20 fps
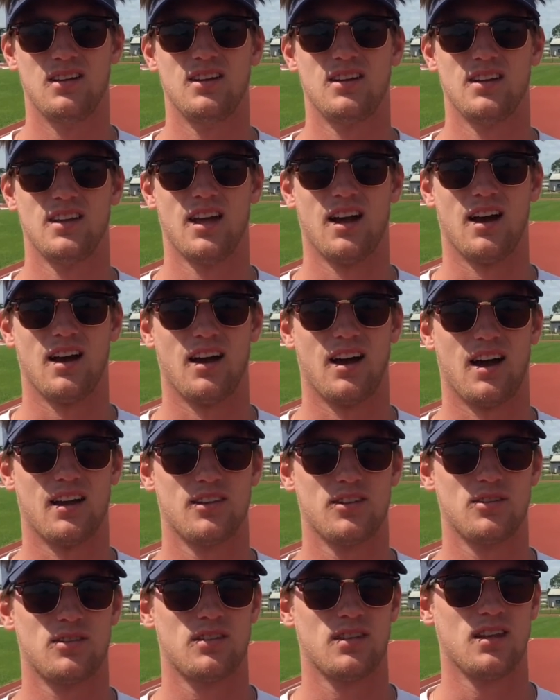Yeah, I
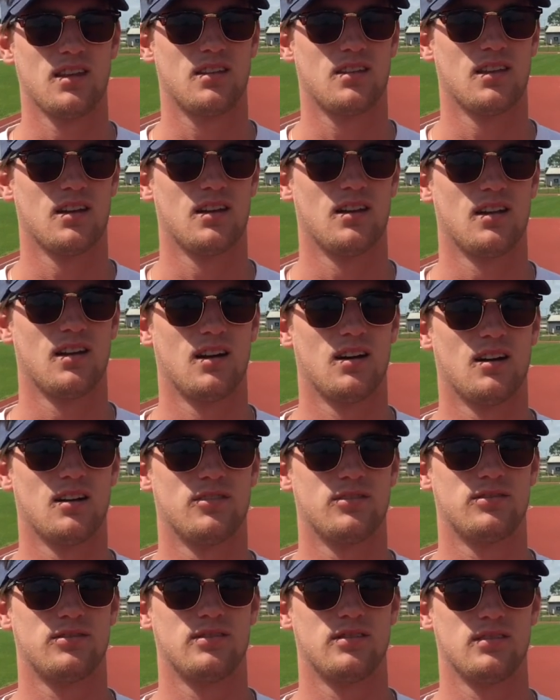do think that
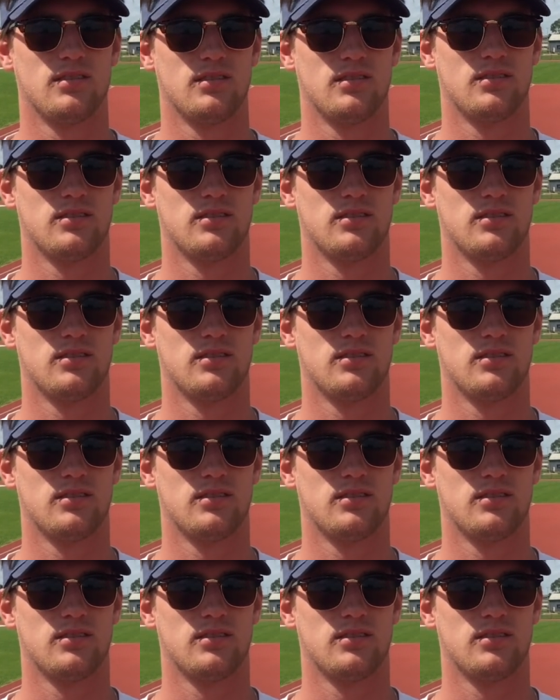if